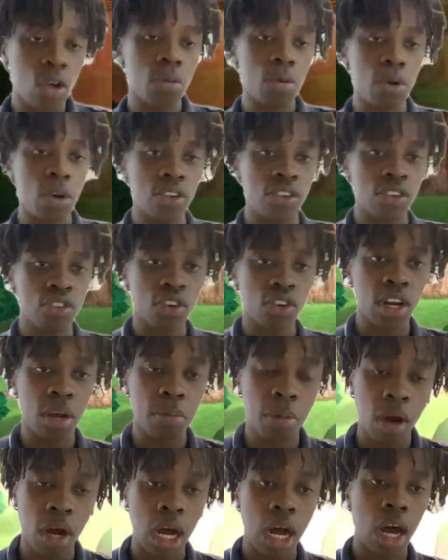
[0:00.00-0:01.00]
because he's trying to
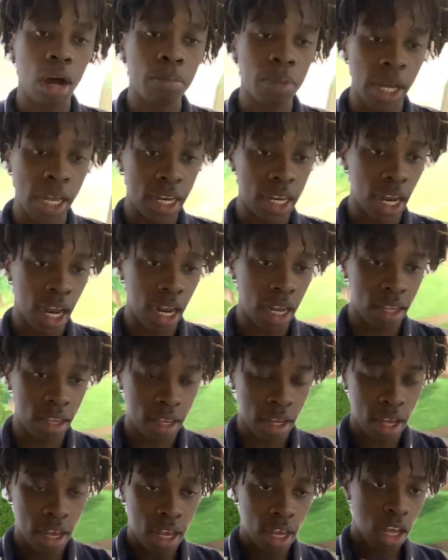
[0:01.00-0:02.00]
power up, and
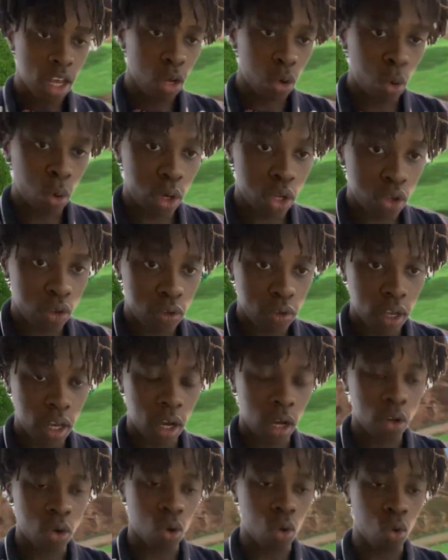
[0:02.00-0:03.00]
that's going to take
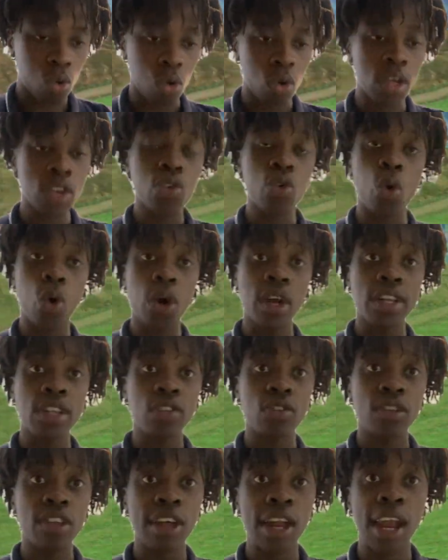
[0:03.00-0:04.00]
out Goku. Let's go
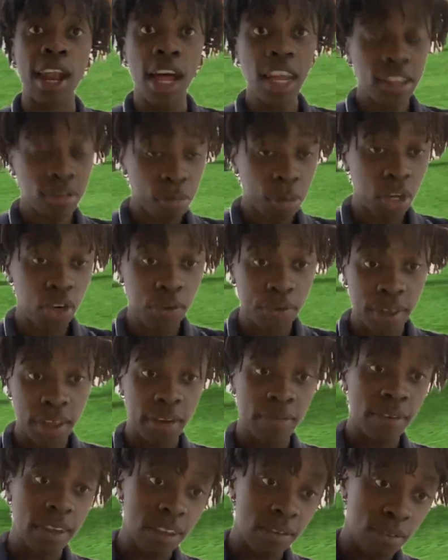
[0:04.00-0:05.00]
into the last match of
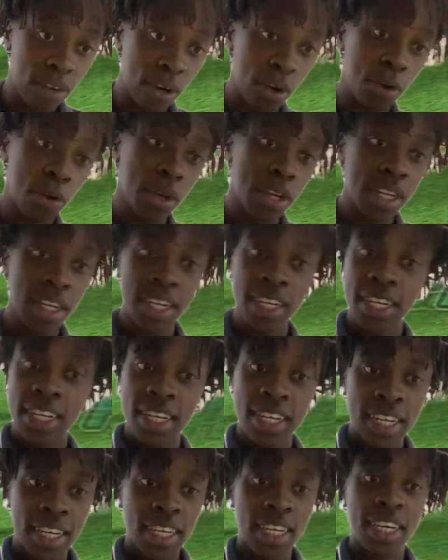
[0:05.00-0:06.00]
the base video.
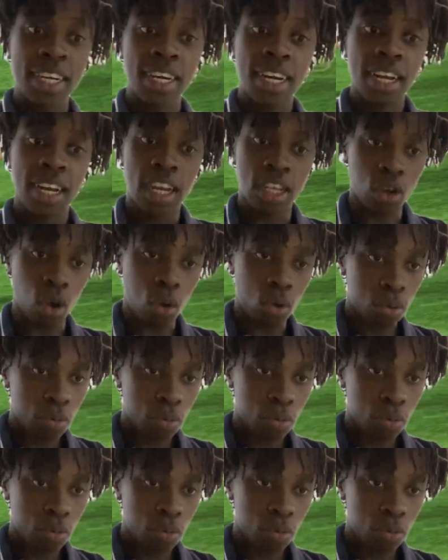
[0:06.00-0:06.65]
Let's go.